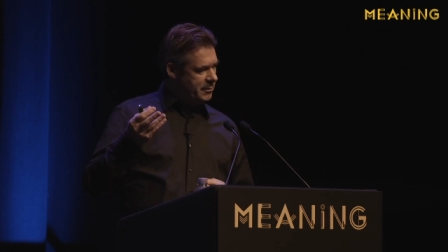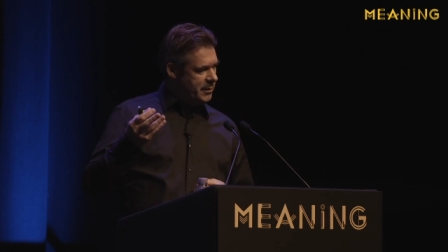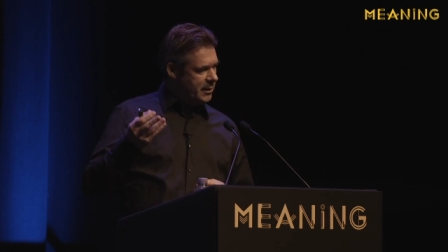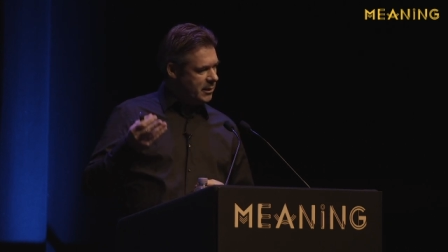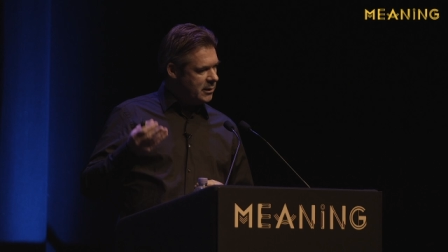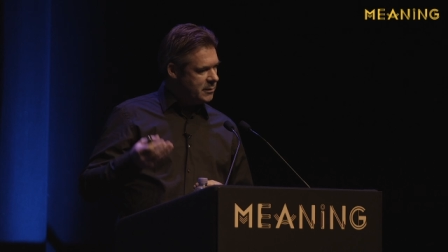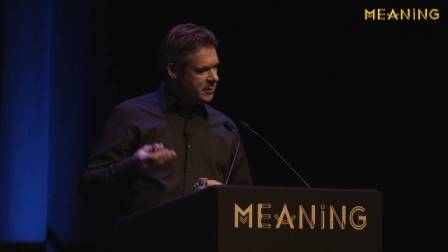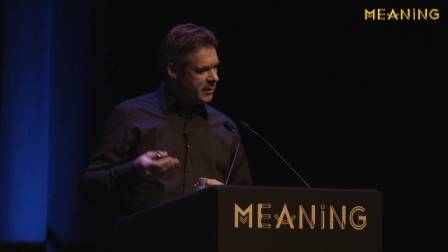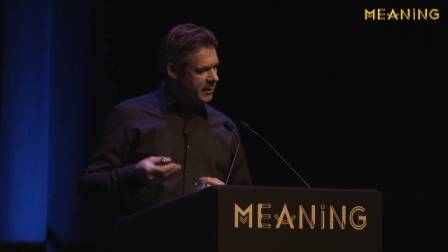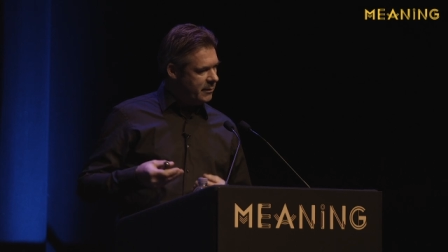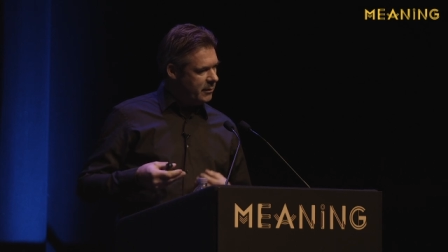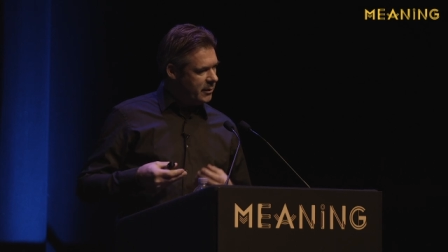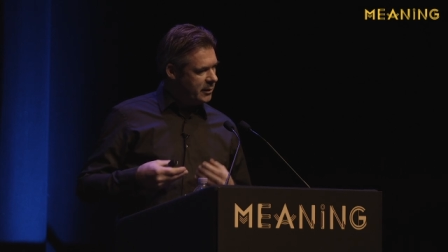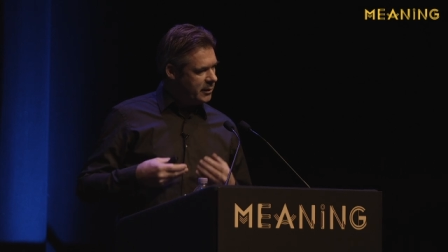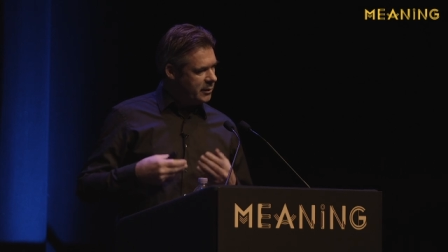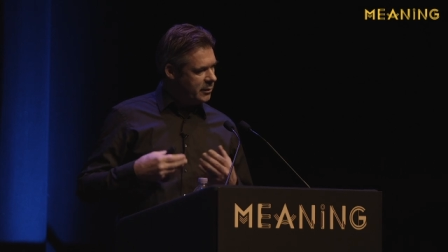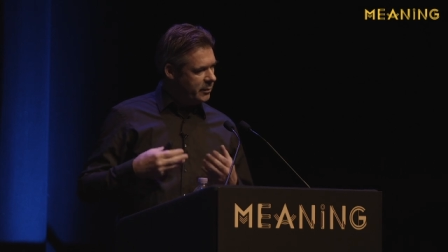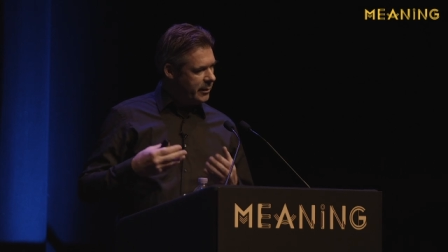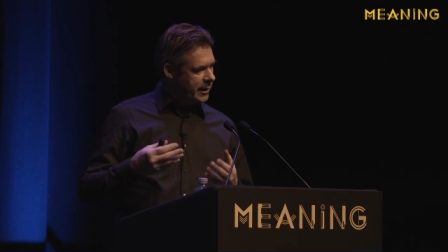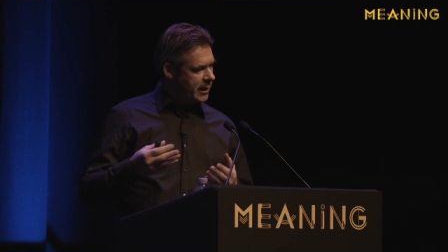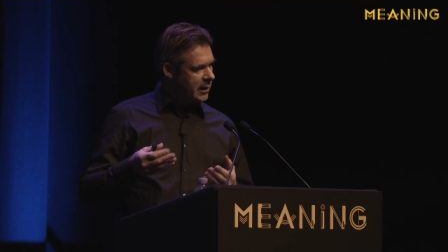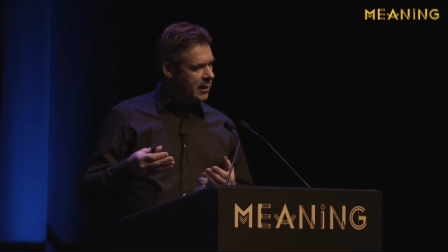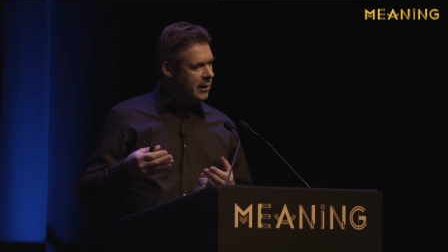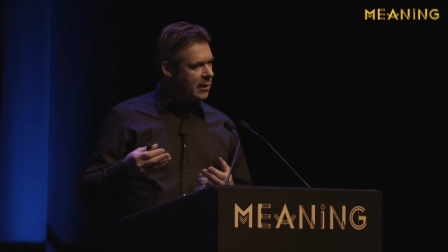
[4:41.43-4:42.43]
because we were
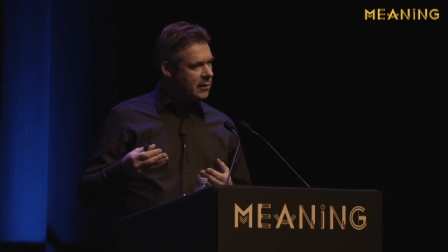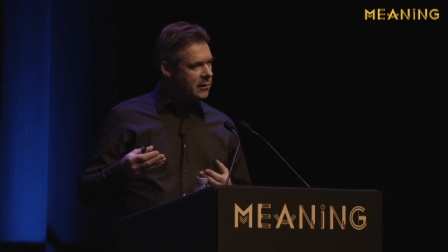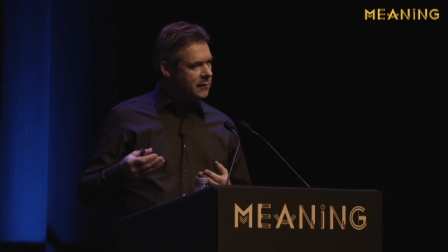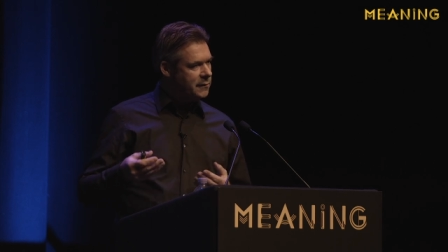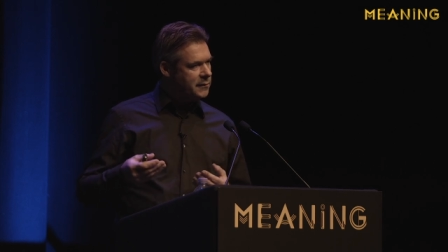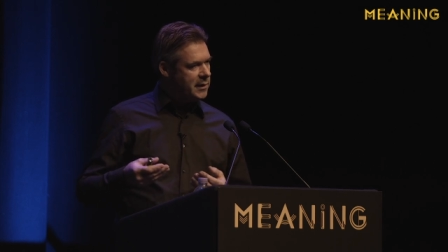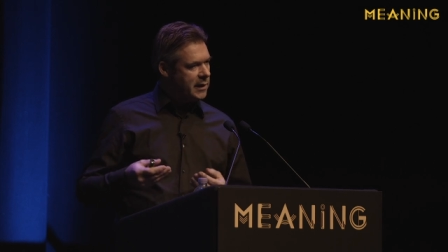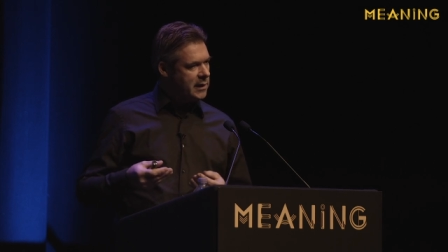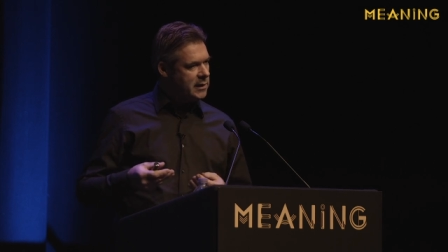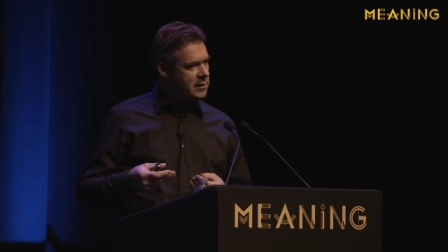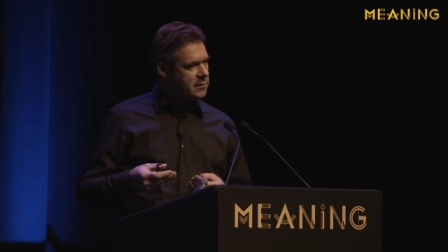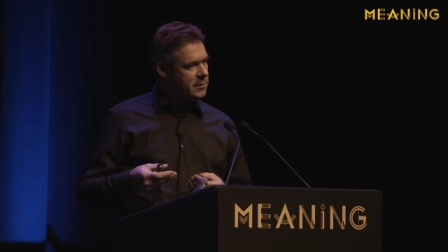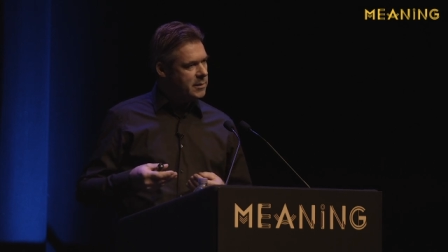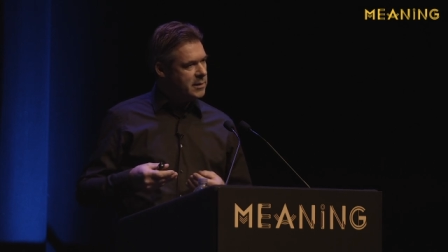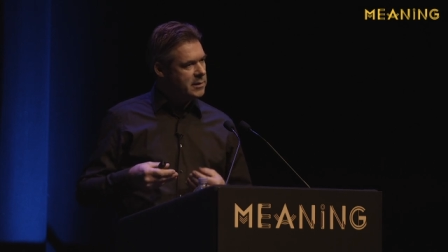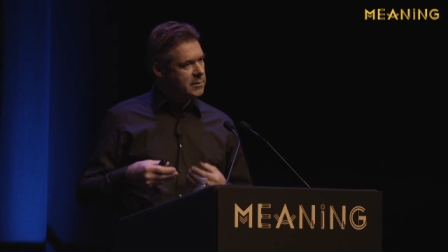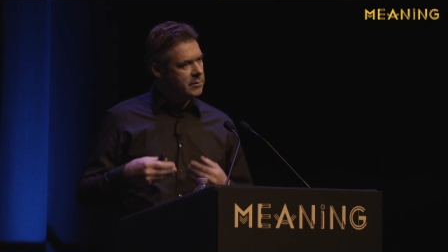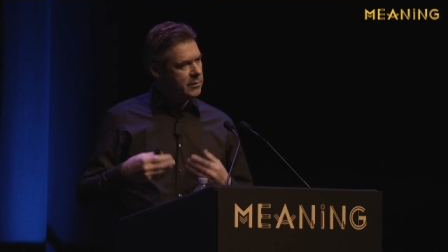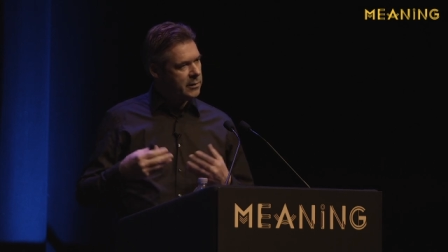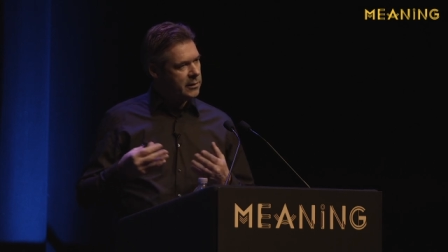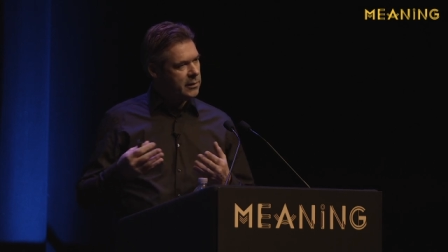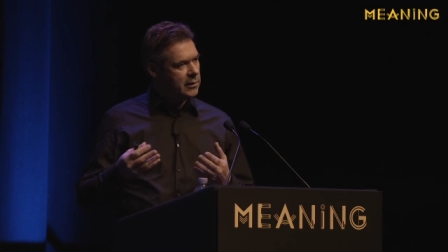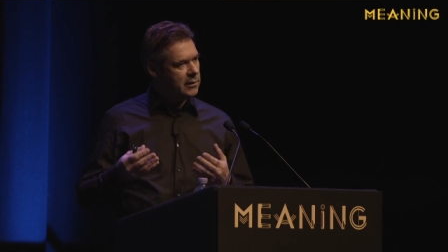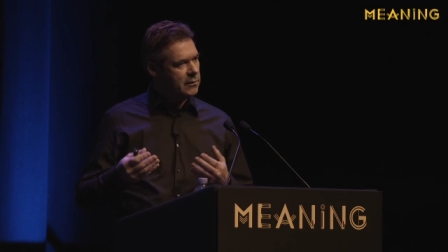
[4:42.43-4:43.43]
doing a lot of things
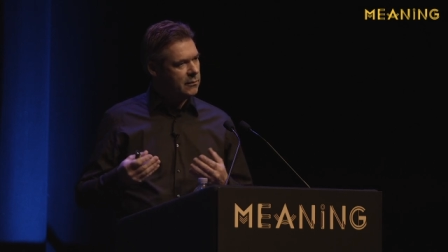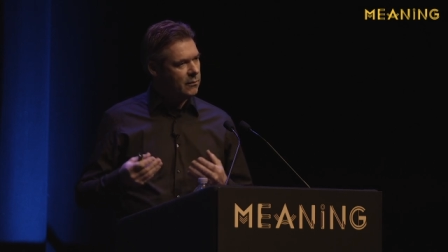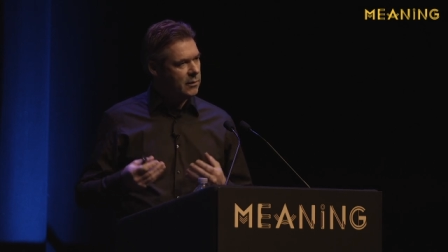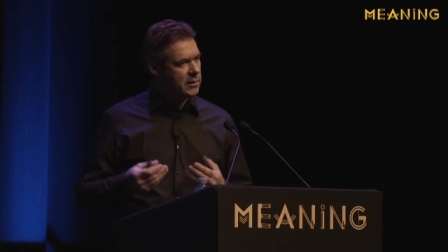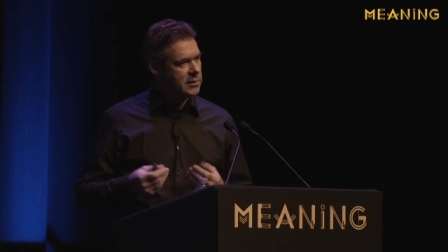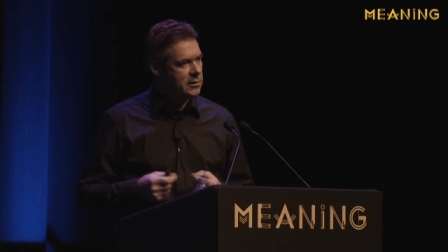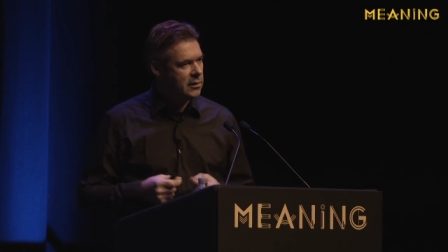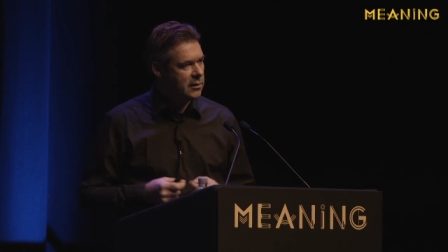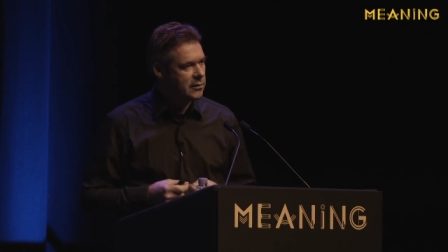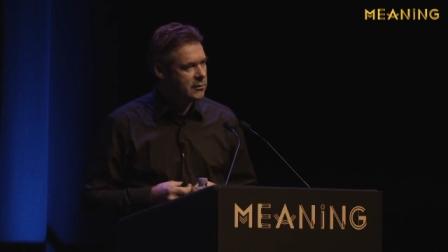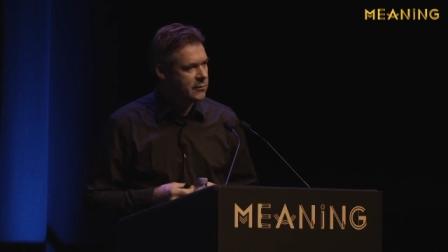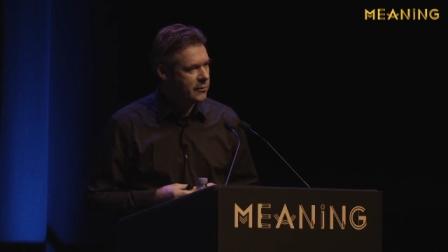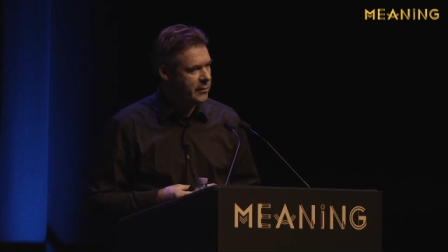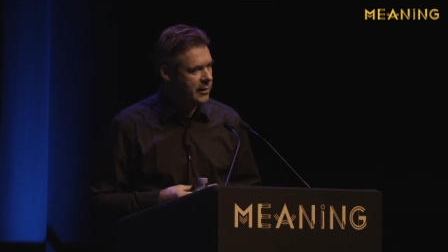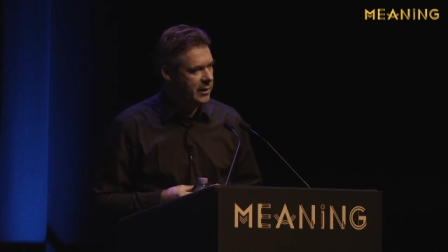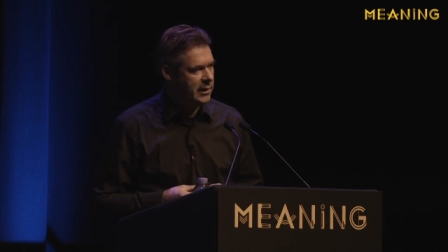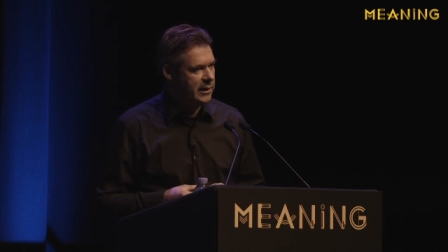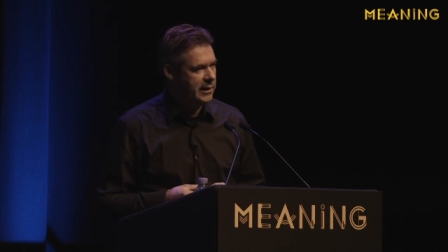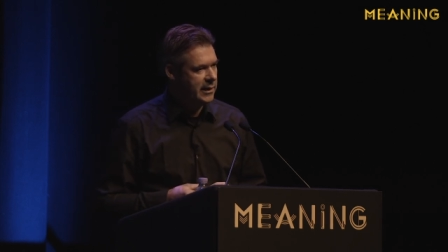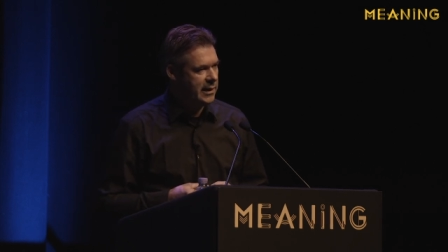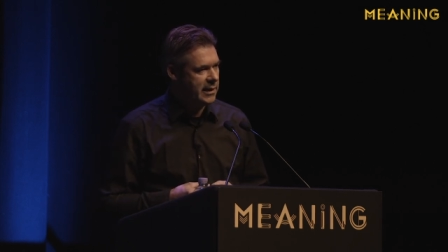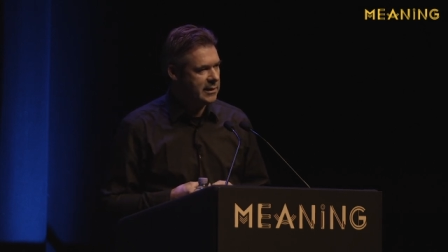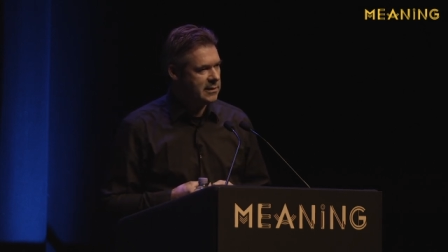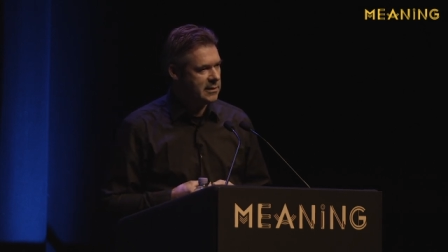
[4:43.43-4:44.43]
which were, was not
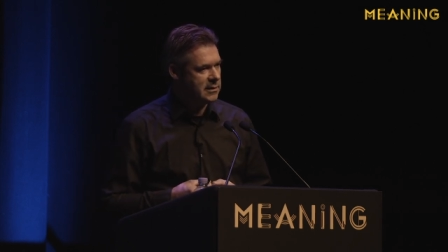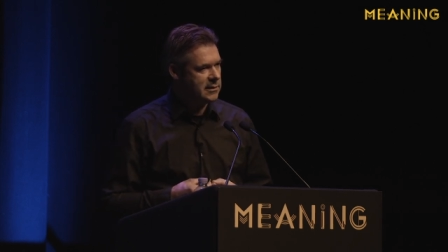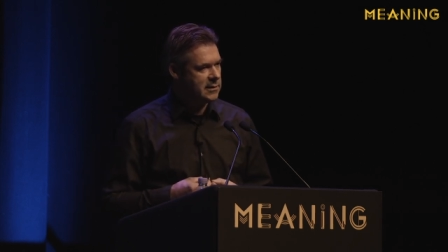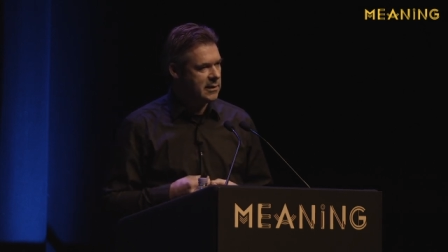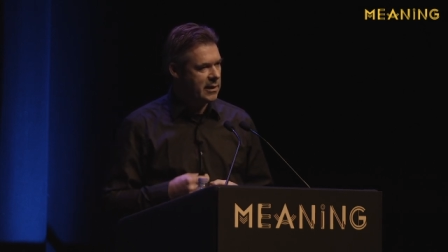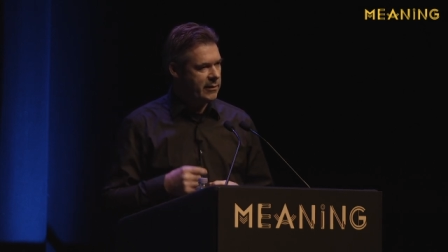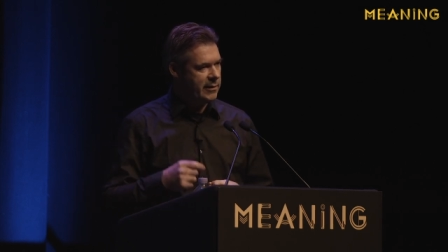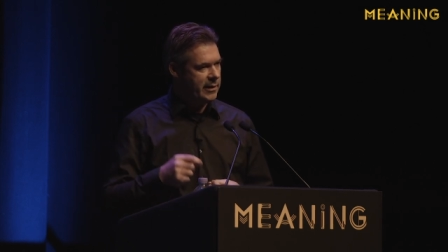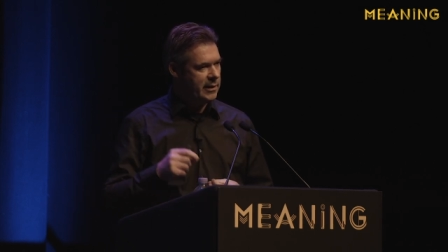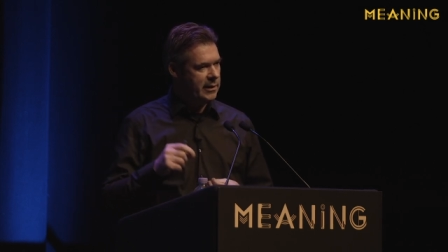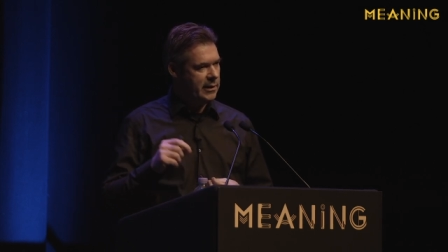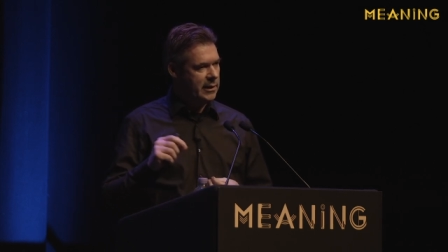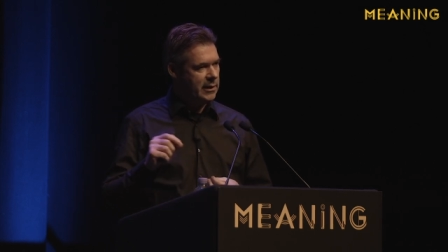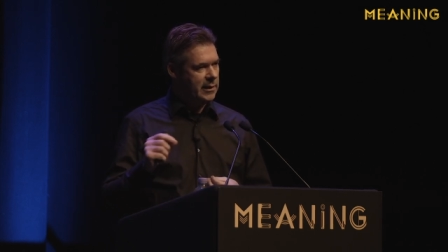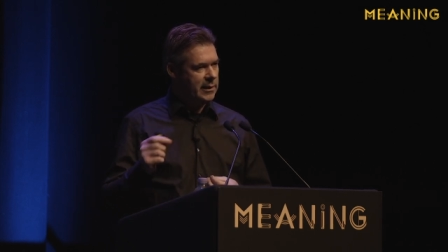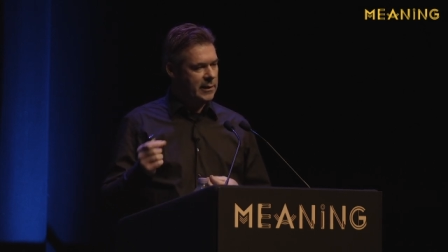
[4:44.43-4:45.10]
really necessary.